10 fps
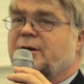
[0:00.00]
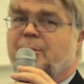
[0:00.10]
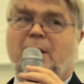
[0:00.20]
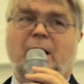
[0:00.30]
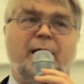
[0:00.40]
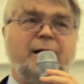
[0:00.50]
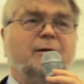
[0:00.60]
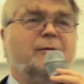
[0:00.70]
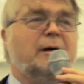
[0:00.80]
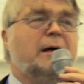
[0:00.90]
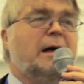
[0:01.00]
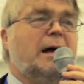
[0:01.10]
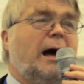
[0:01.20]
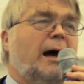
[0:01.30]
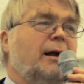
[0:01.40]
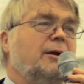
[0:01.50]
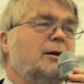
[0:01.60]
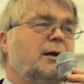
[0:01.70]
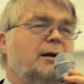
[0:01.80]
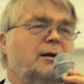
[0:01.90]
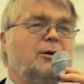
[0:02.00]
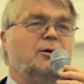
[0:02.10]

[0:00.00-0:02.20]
and the mine. And